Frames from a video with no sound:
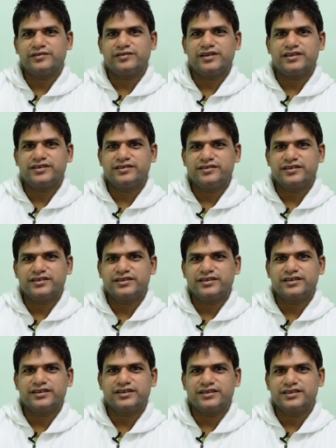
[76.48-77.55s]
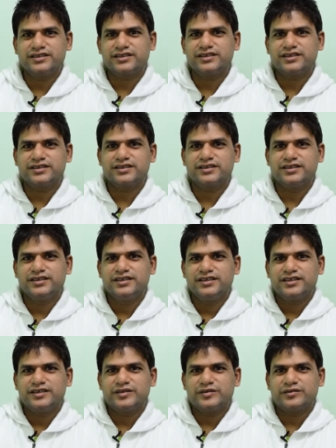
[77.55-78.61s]
let's just discuss
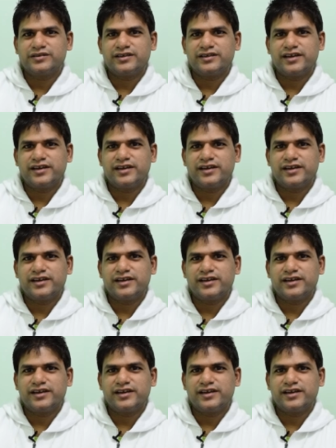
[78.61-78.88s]
the